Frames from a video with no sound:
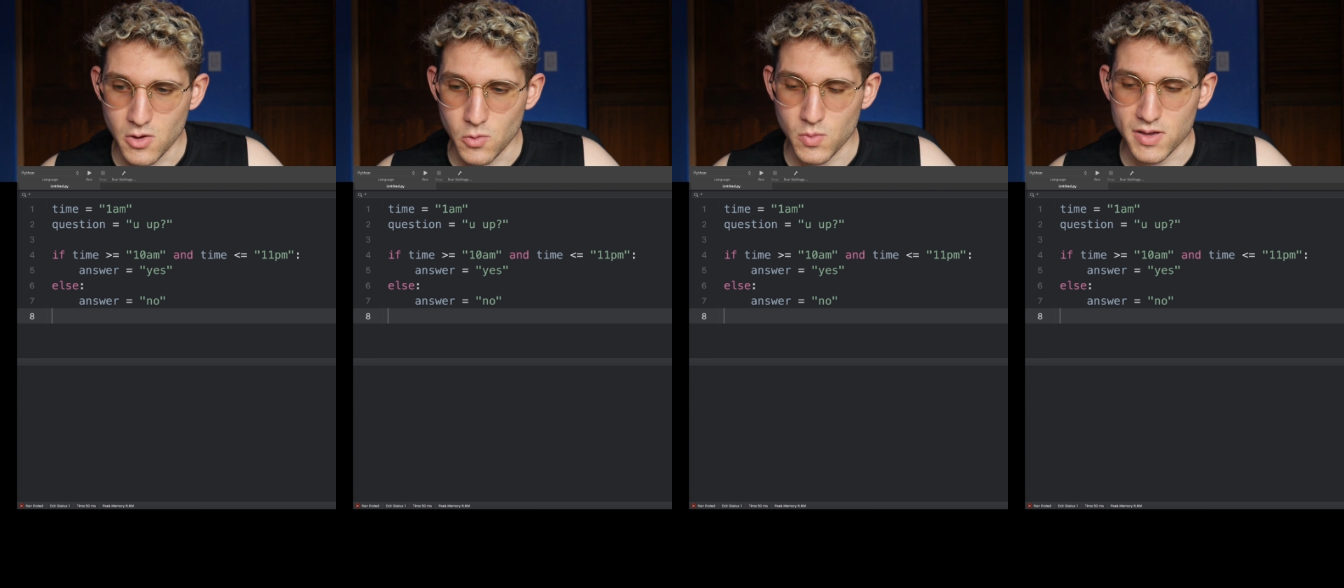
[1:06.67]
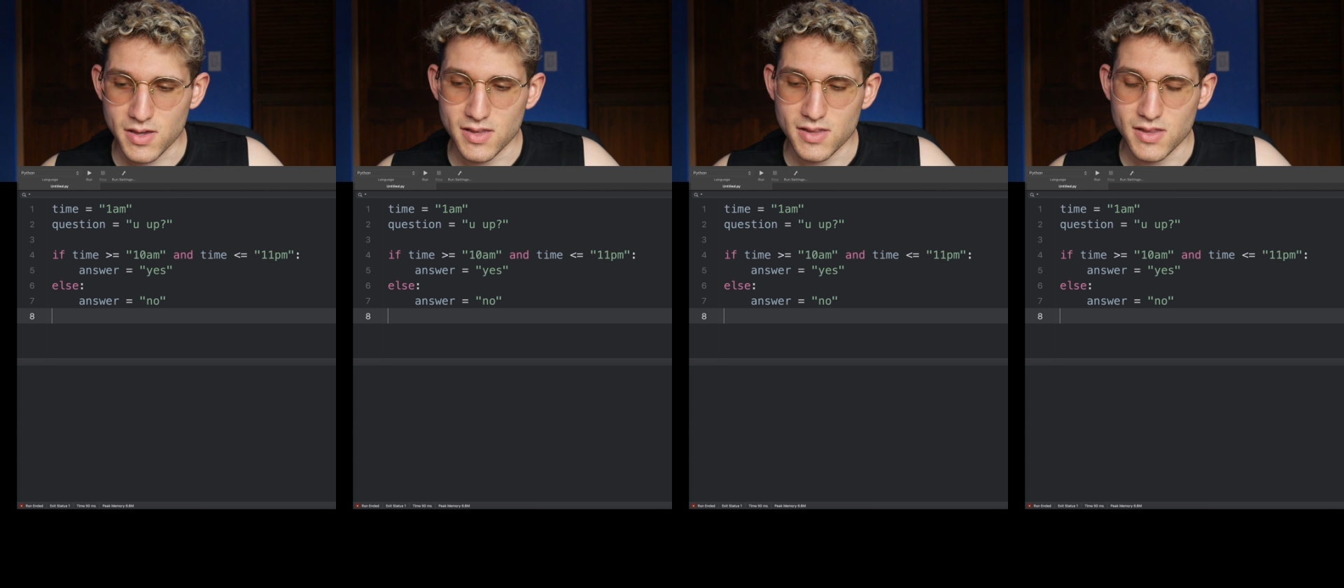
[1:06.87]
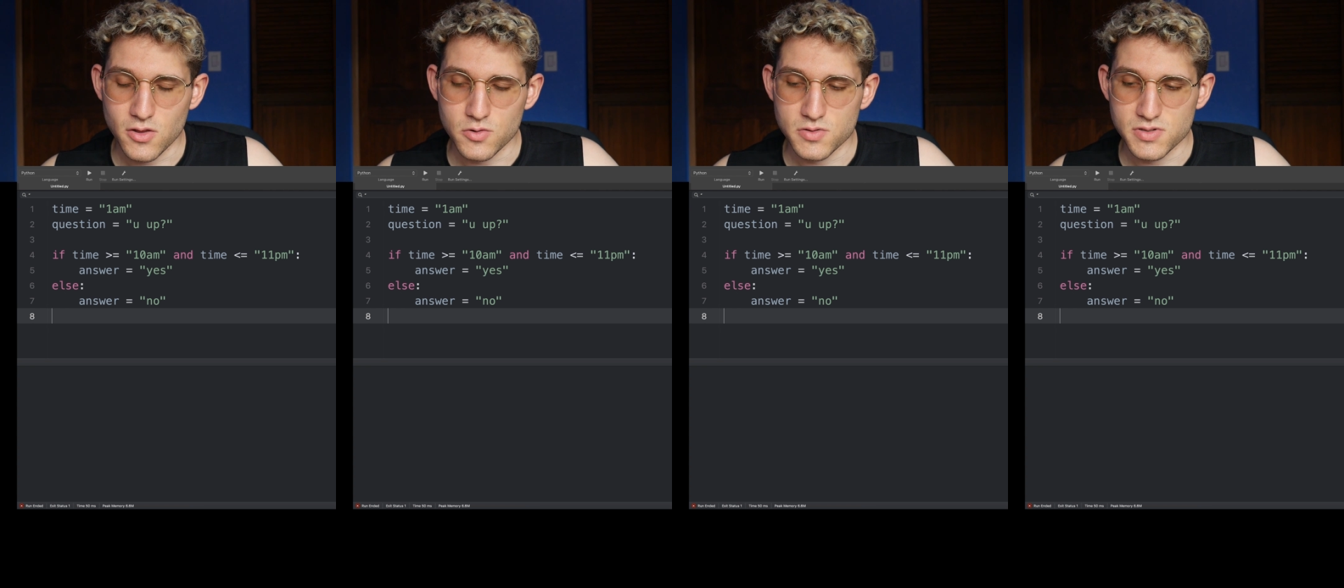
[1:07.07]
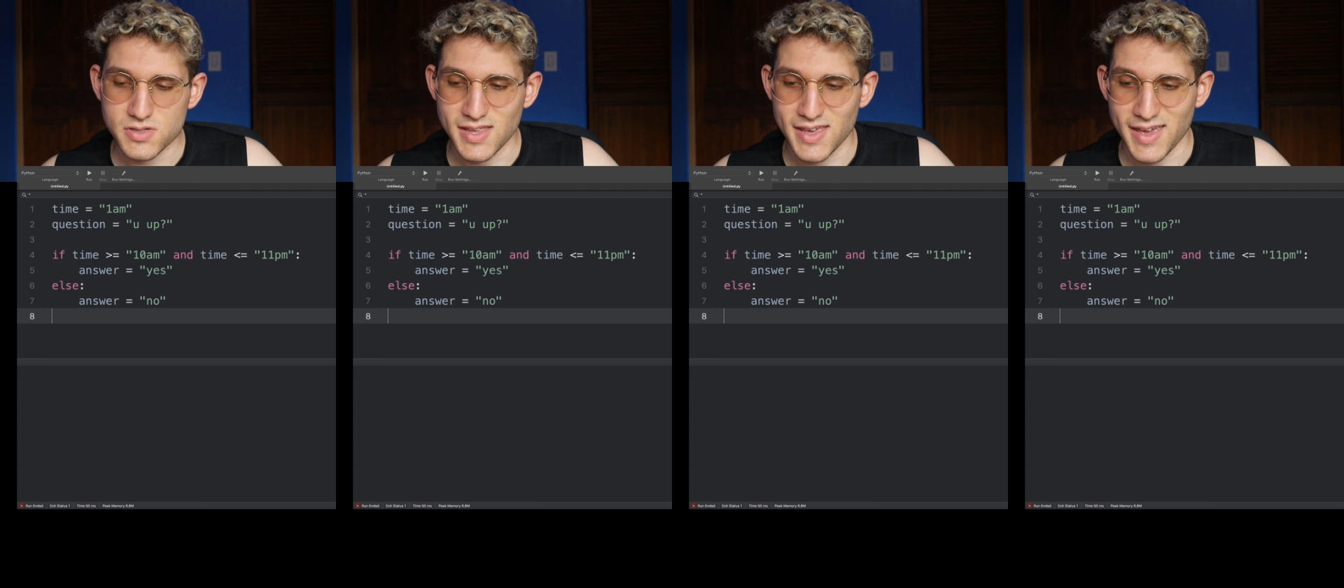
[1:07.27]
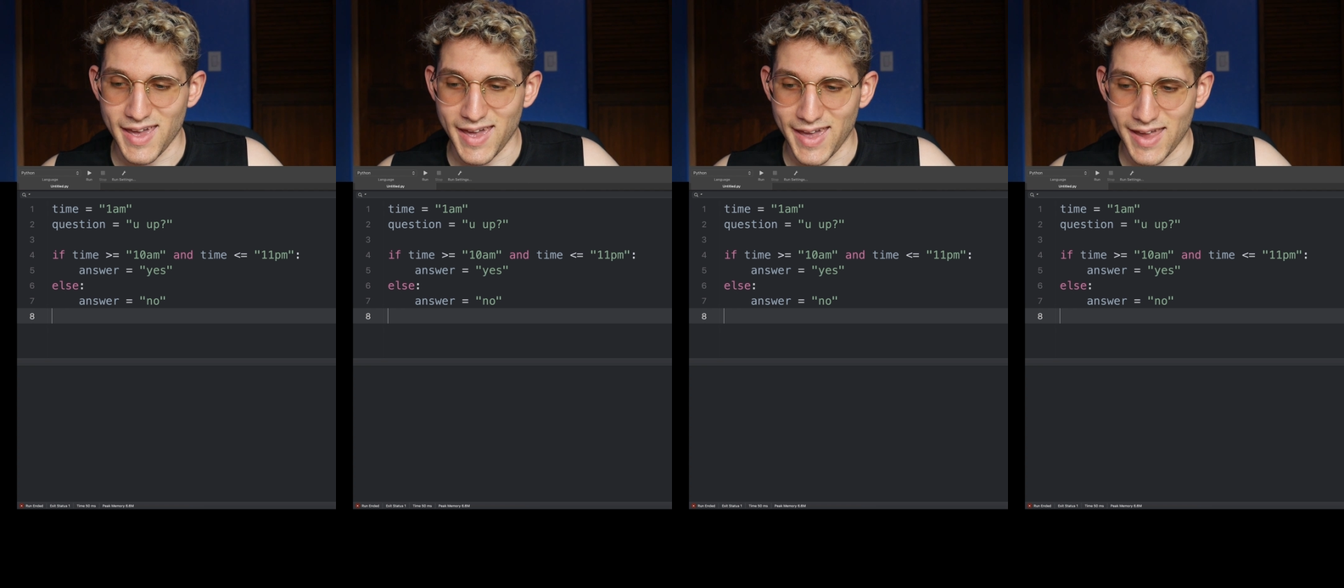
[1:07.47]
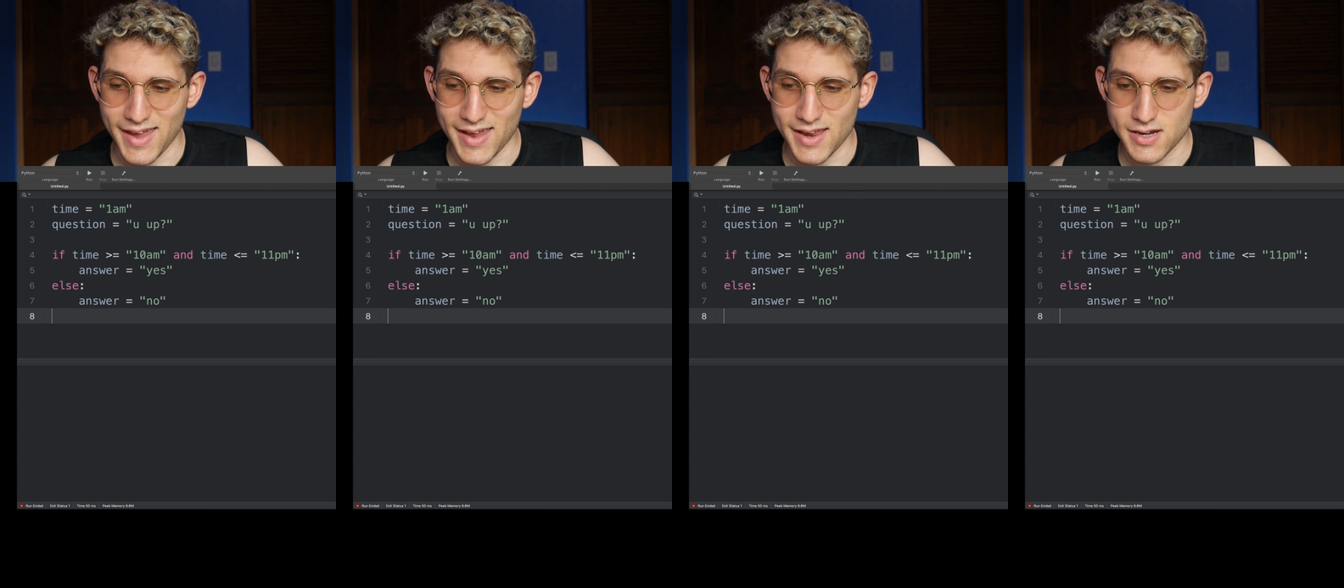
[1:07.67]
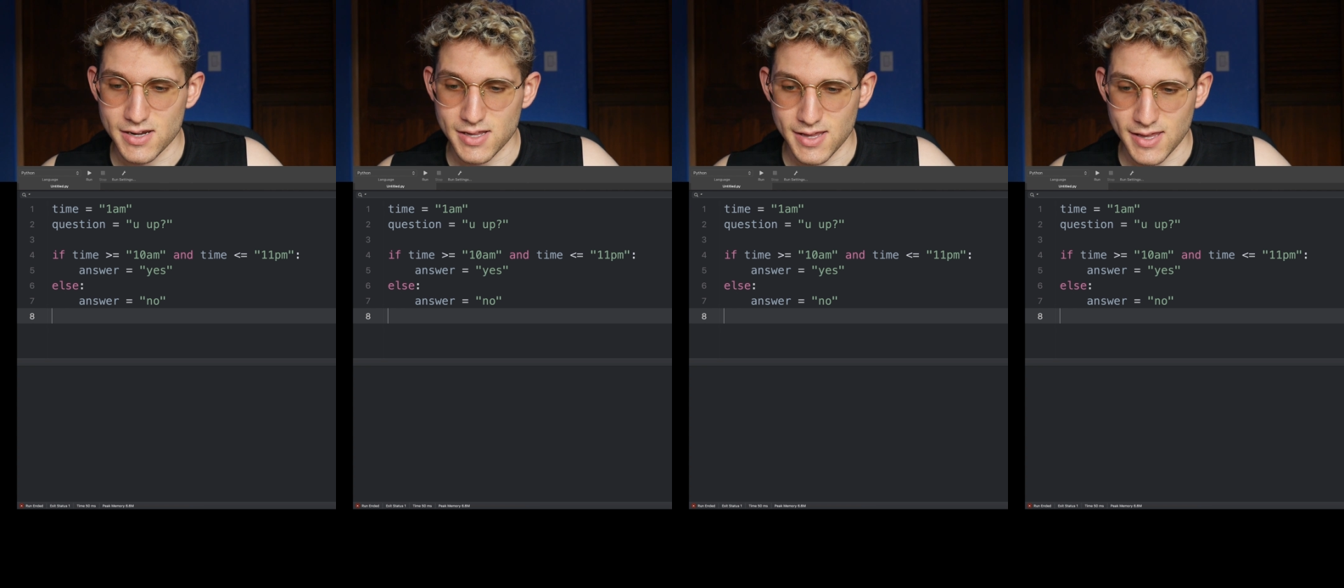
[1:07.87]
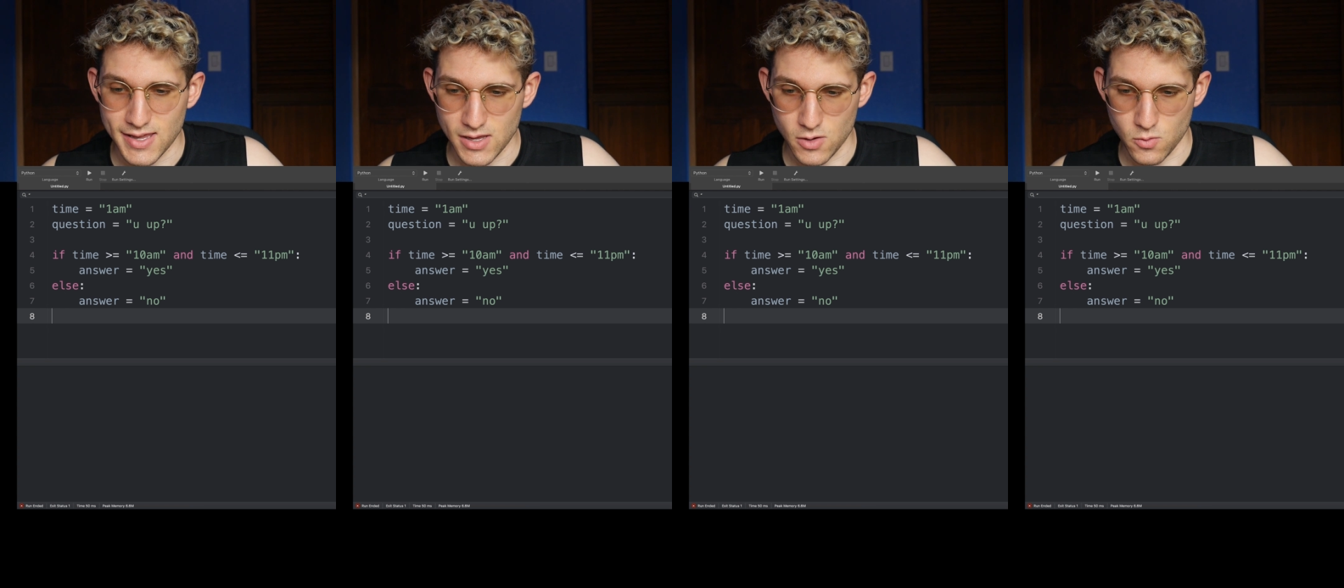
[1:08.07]
we can use the
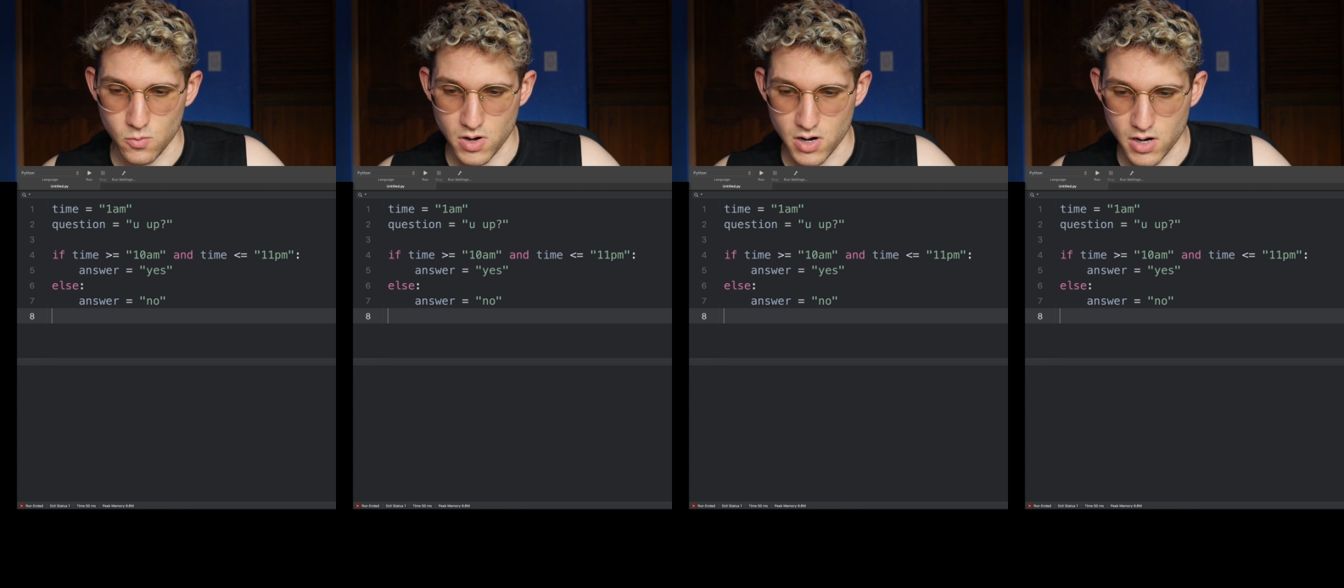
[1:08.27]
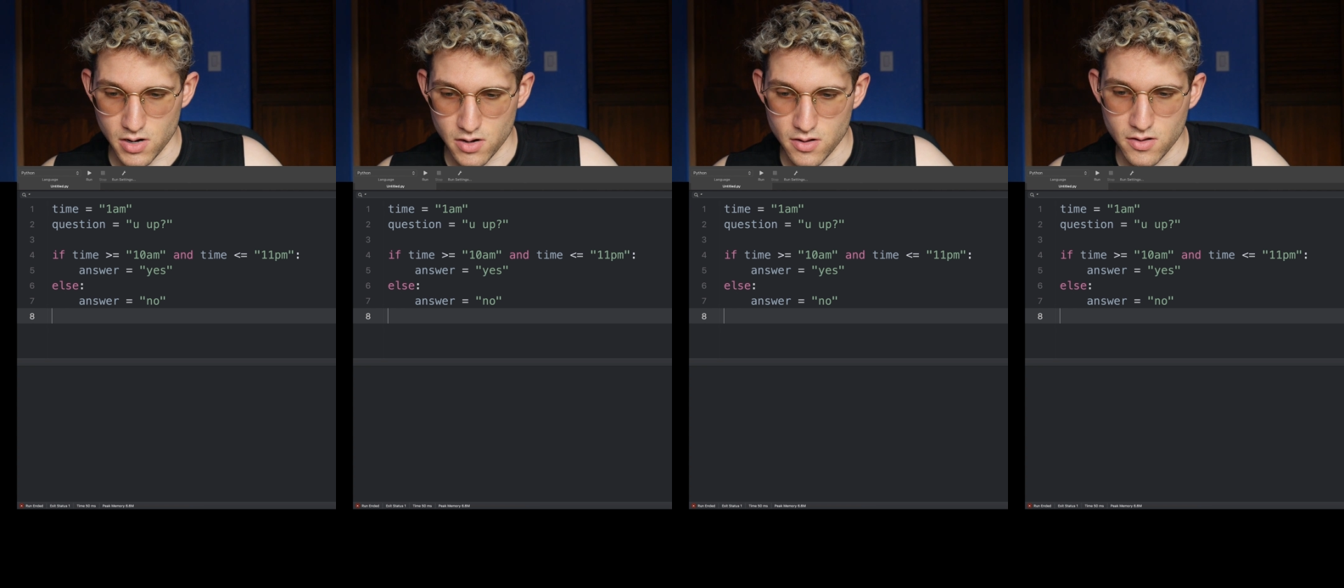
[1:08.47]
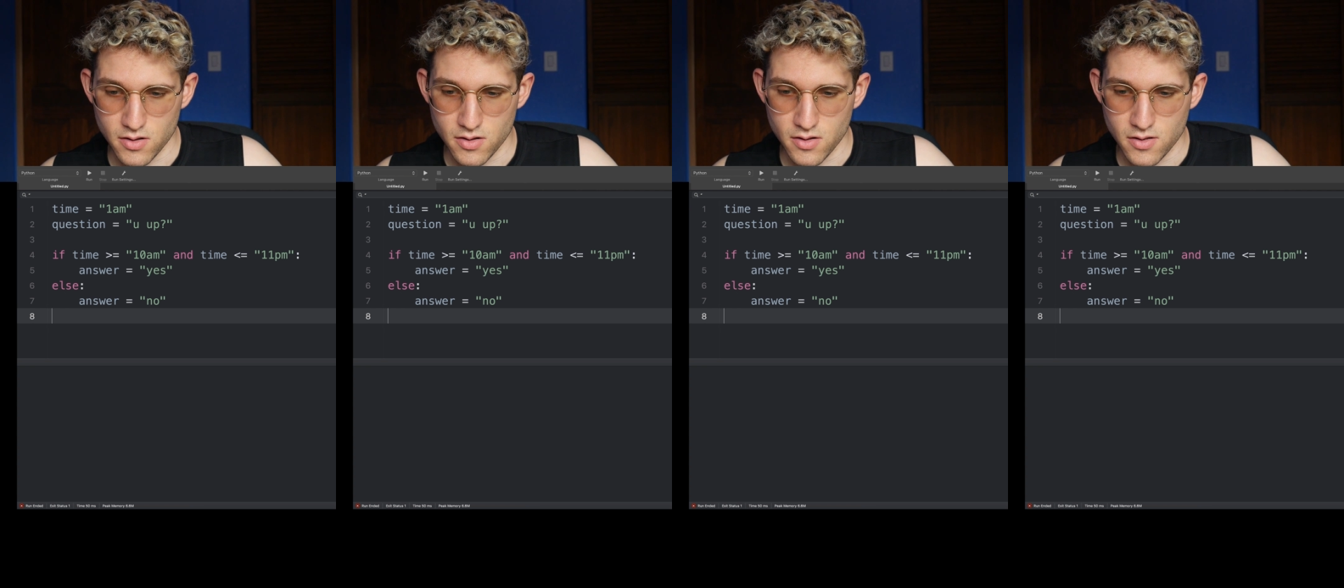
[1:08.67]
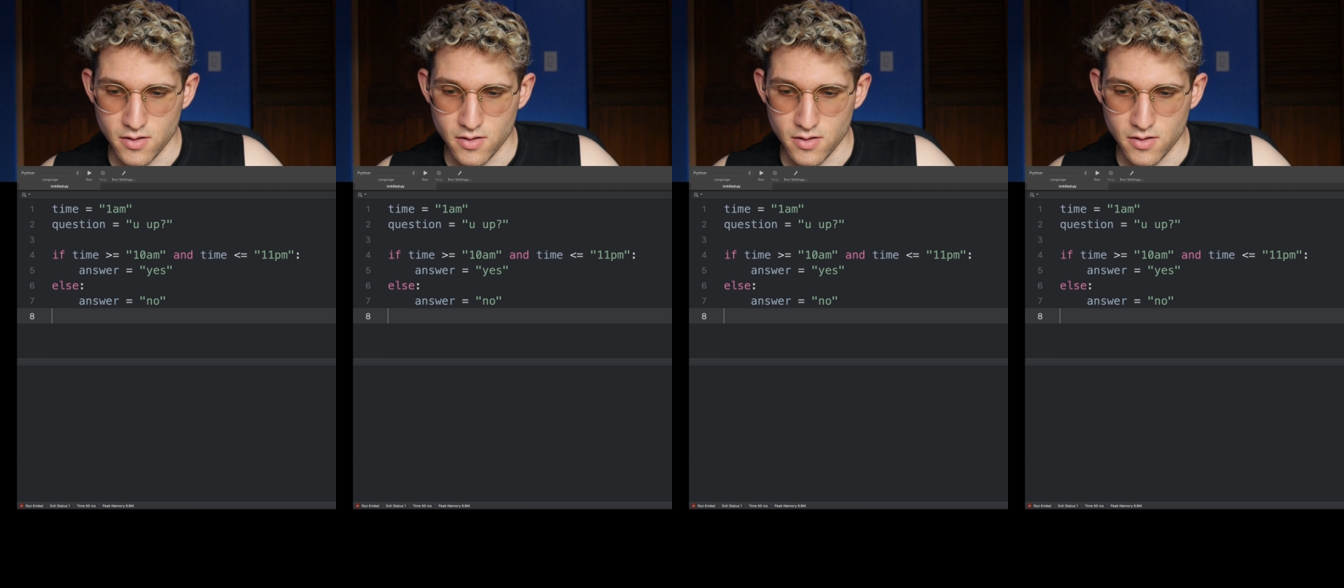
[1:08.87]
AND keyword.